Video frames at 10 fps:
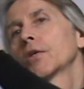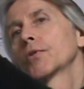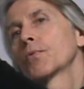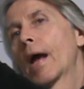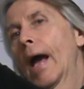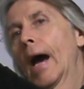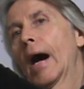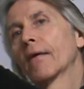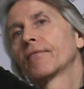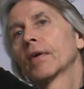you
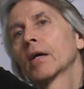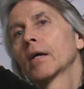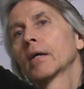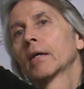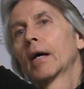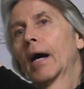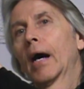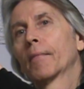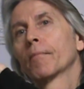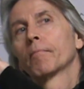have
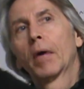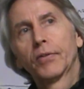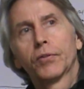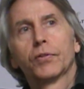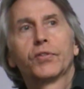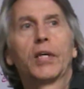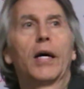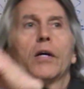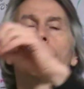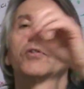muscle
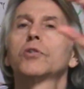cells.